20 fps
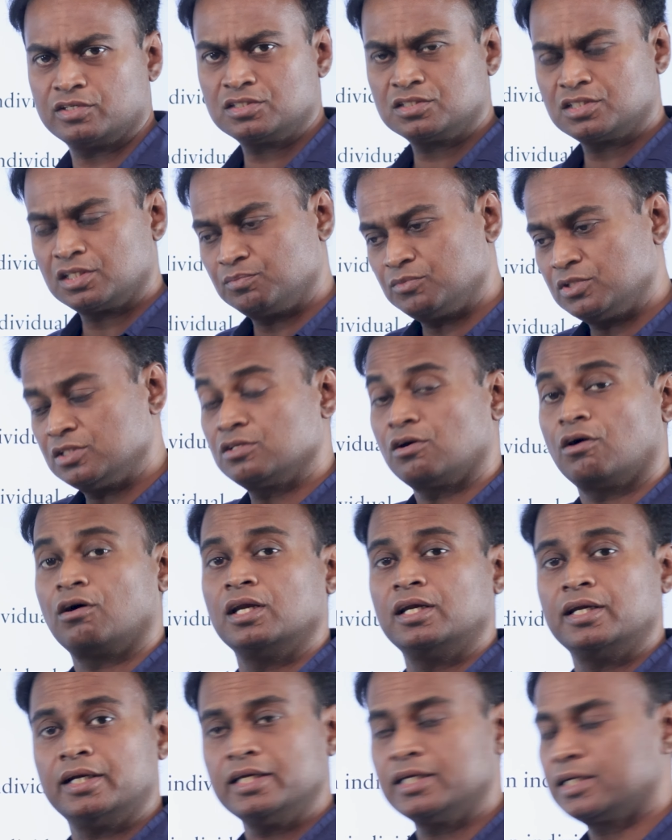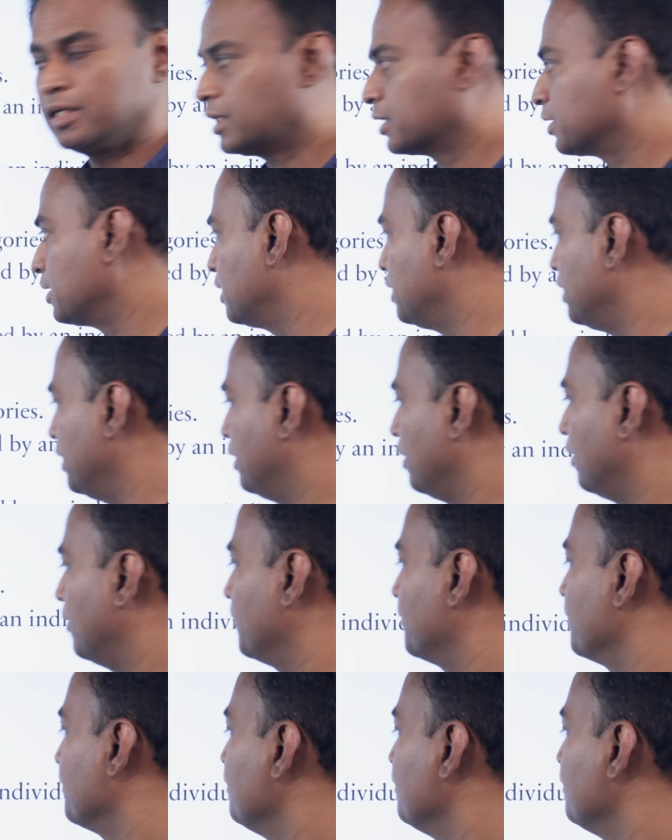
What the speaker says: first time. This is already collected data.